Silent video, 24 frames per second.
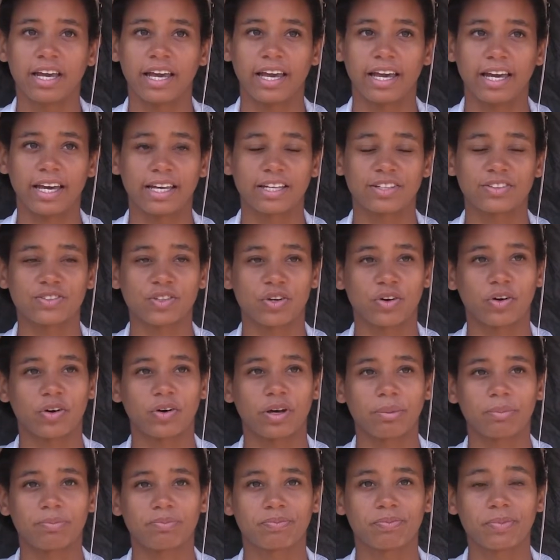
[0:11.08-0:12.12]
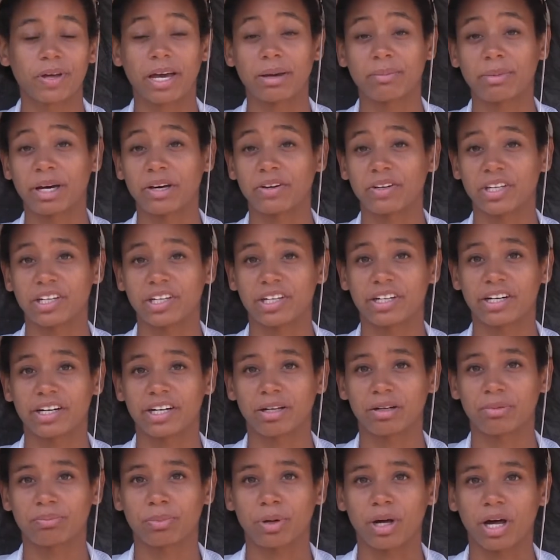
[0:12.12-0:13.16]
And so I'm, I'm out here at
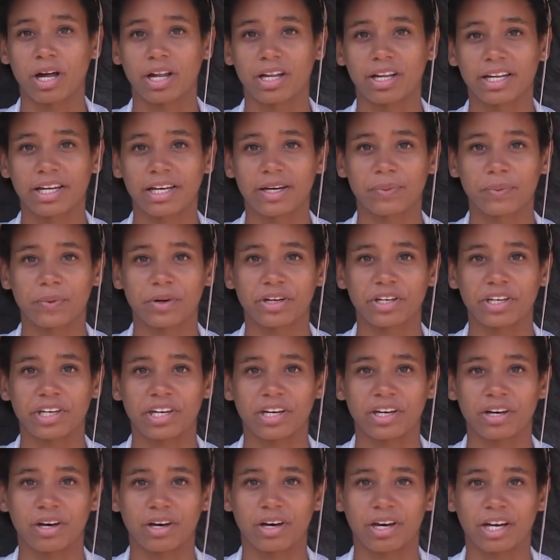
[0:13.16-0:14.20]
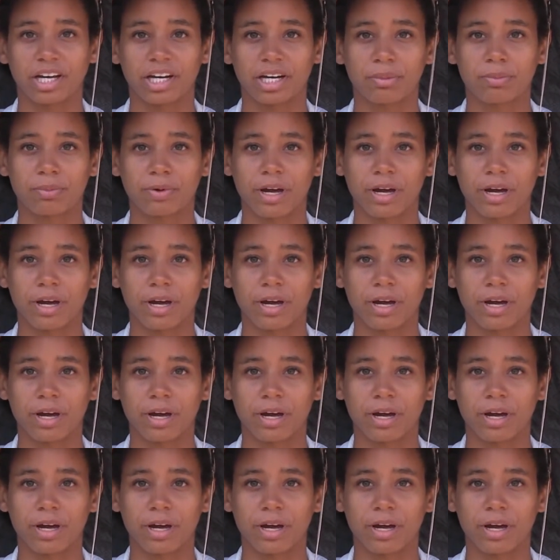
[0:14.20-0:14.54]
Mpala working on a